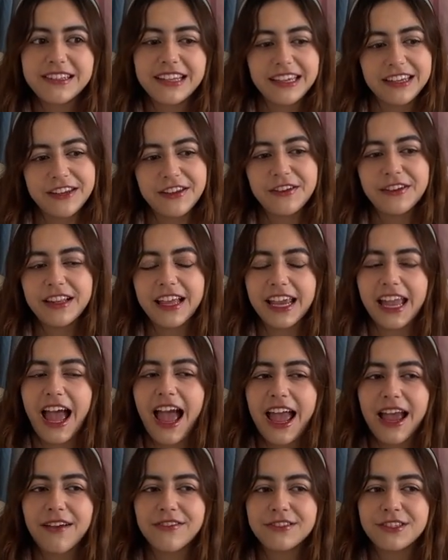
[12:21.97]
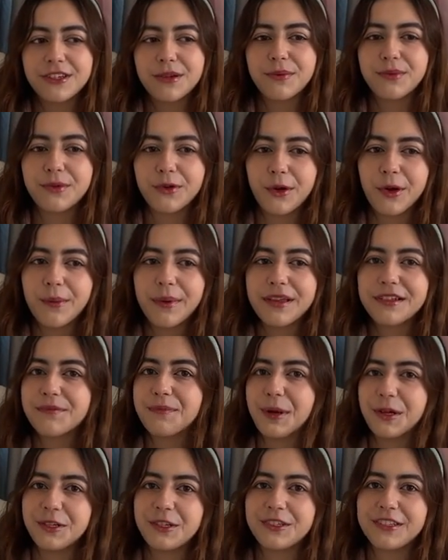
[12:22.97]
I knew, like, I have to absorb as
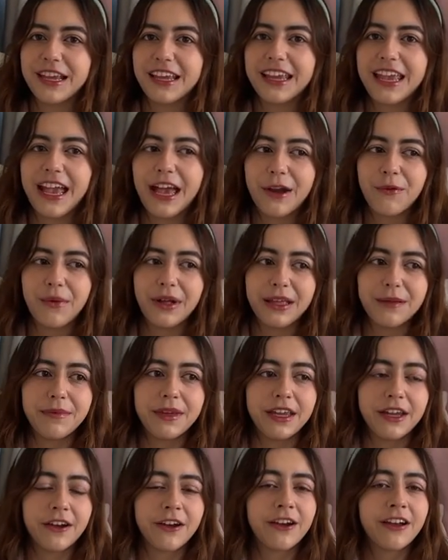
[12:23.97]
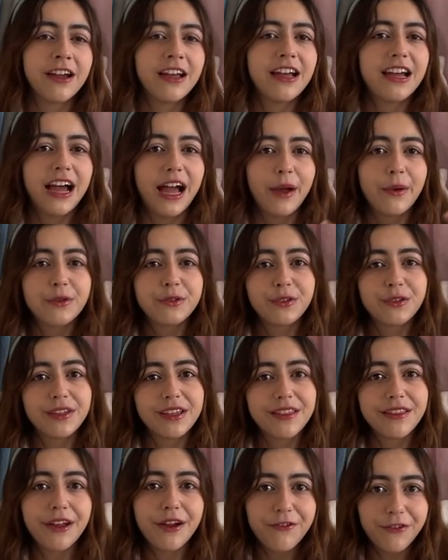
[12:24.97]
much as I can while I'm here. I was only
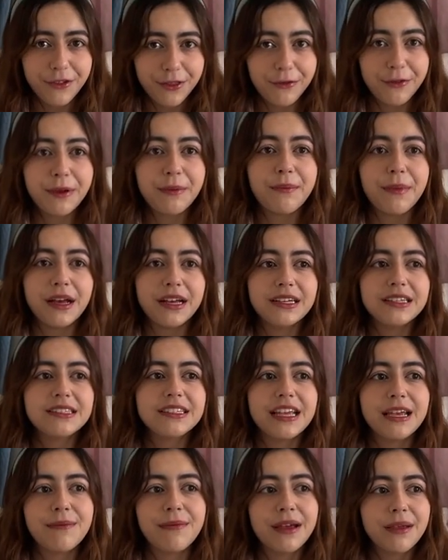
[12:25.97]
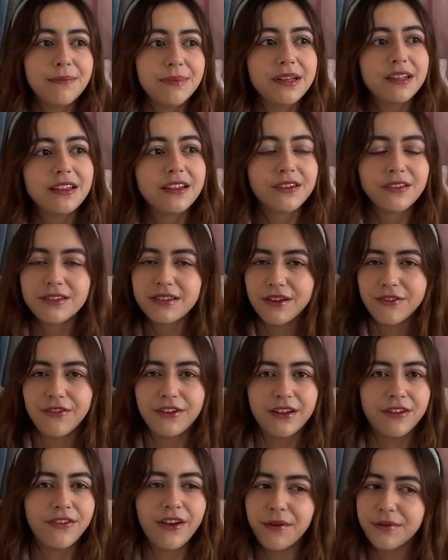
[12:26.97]
there for 3 months. It might be a little
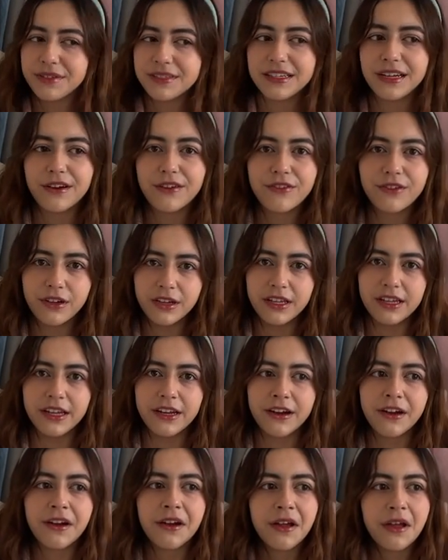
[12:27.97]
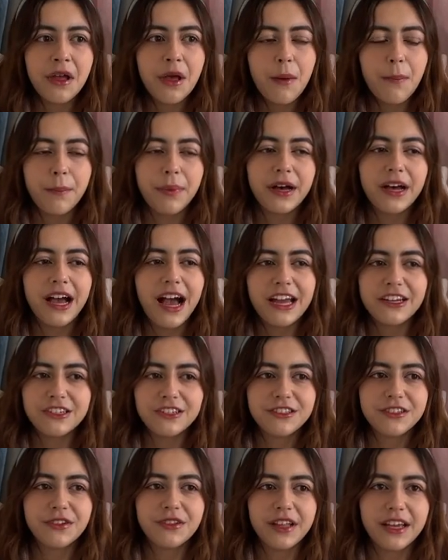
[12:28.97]
different if I was there for a year, but I
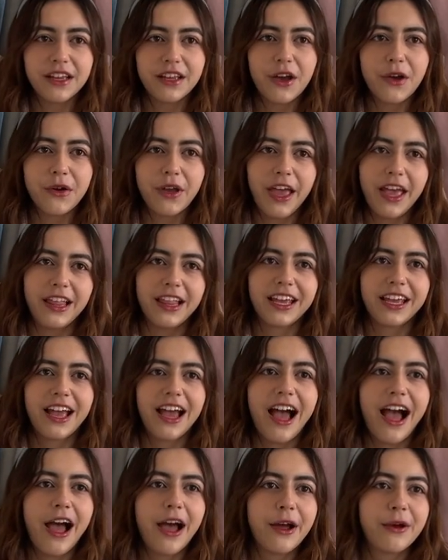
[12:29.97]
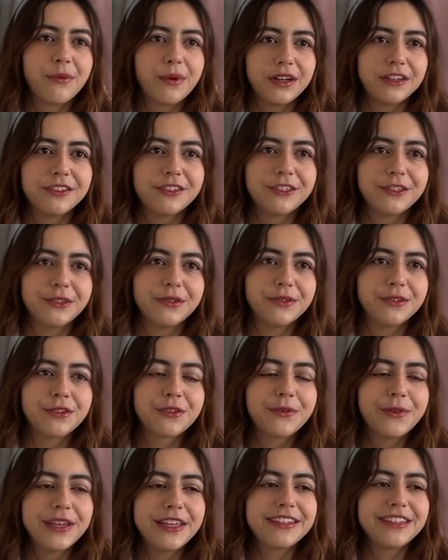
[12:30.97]
just knew, like, okay, like, I want to
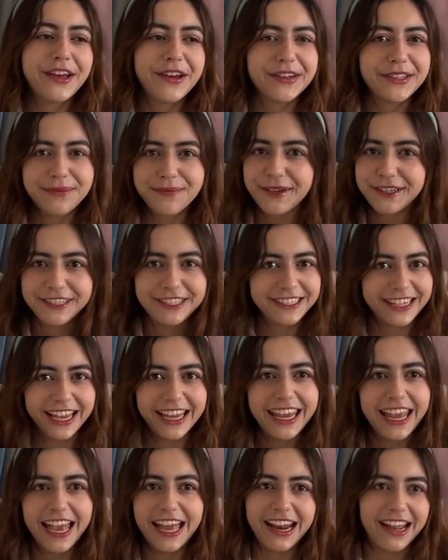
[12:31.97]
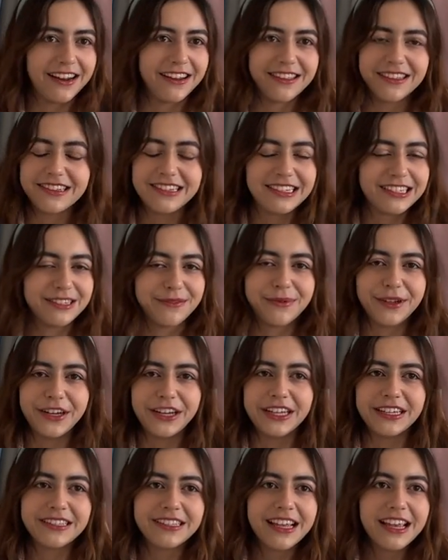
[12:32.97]
squeeze out as much as I can out of this
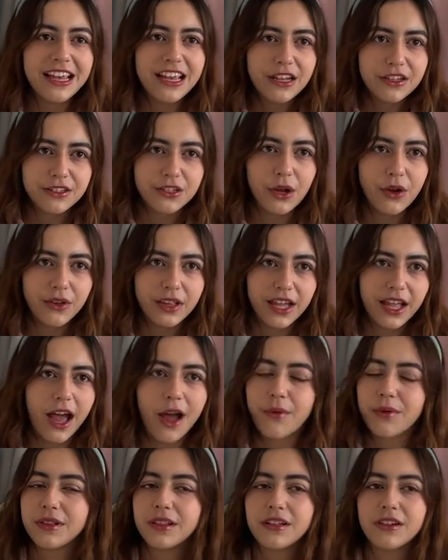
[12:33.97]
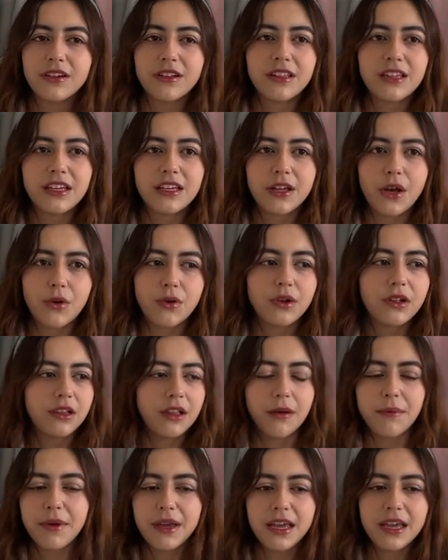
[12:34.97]
experience. So, like, I would literally go
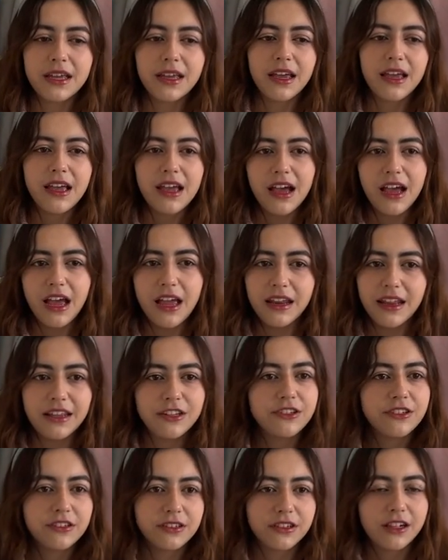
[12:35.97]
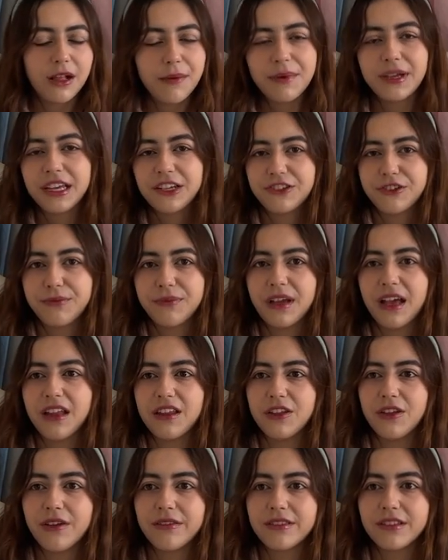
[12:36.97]
clubbing. And in clubbing in Japan,
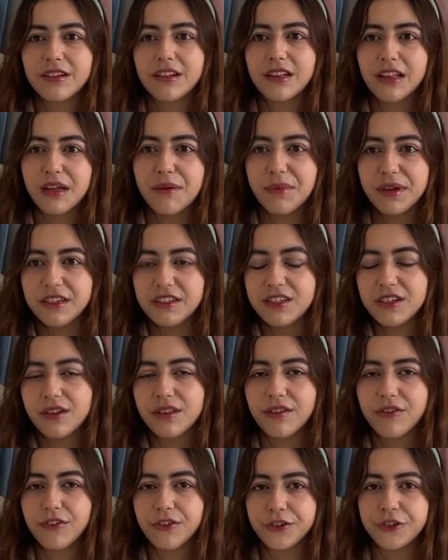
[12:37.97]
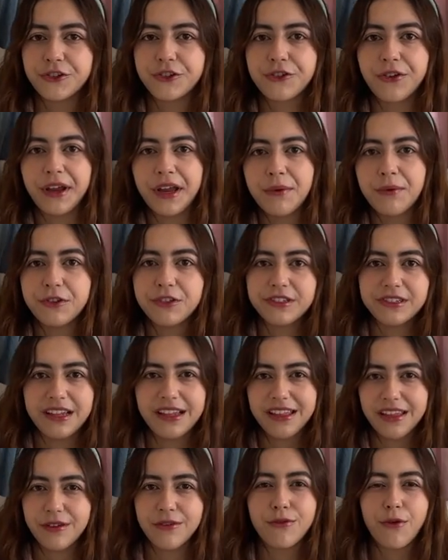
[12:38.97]
you have to club until the first train, which is at
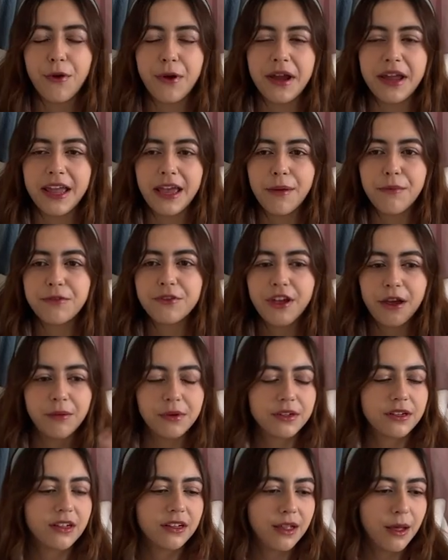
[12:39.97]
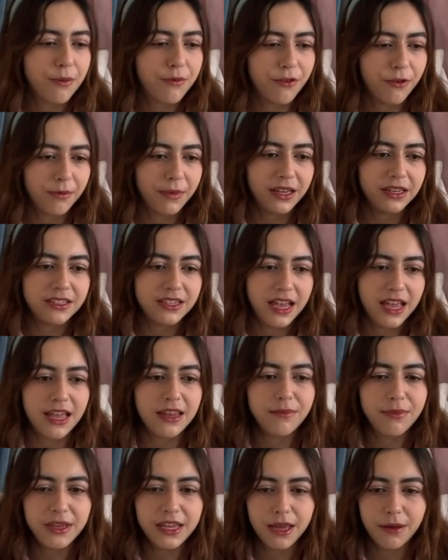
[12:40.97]
like 4 a.m. So I would club from like
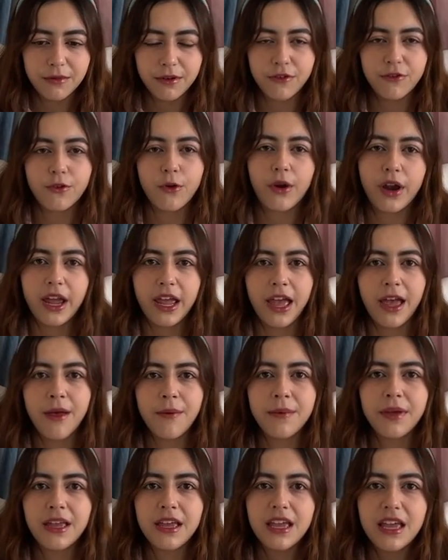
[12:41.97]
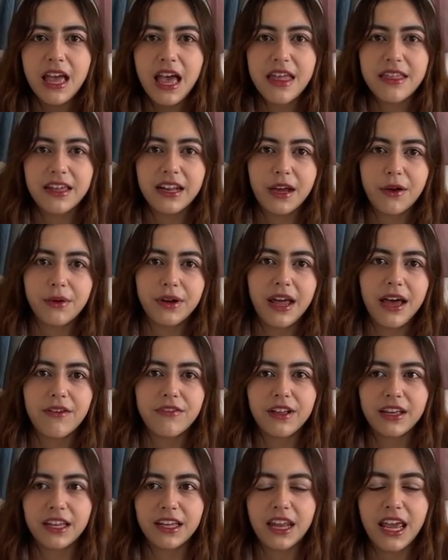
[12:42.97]
10 p.m. to 4 a.m. And then I would have
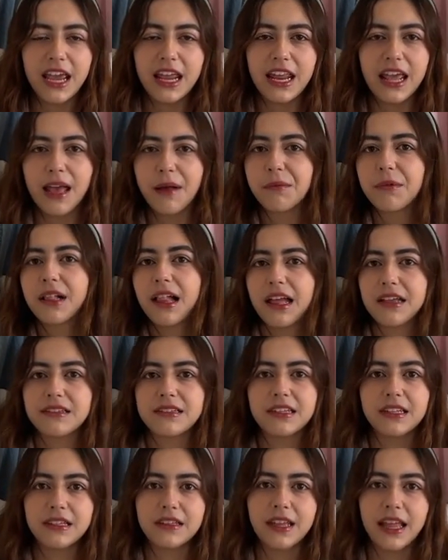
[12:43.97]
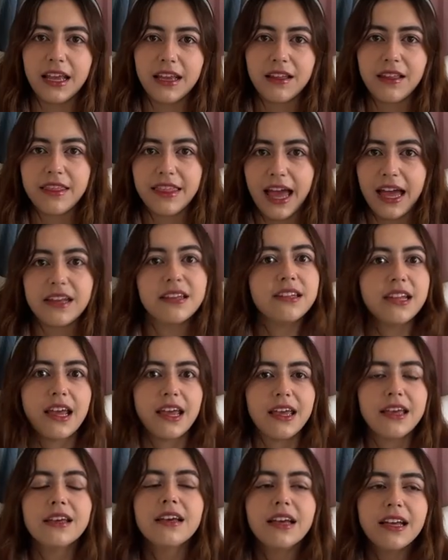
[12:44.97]
like an 8 a.m. class like that
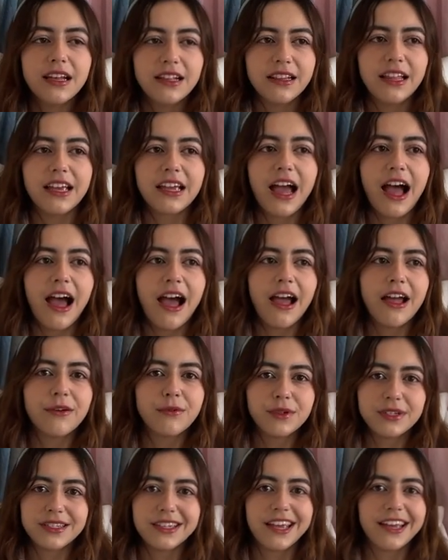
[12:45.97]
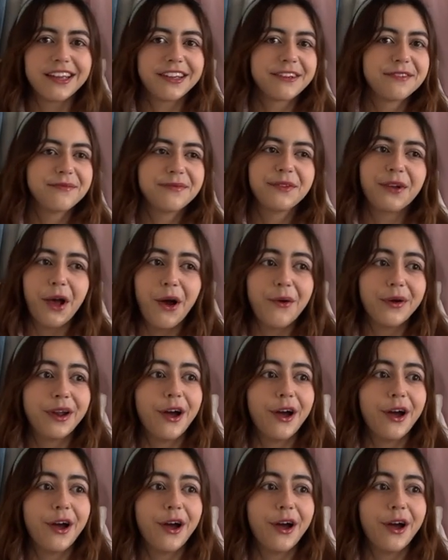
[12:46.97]
day. Like I was like going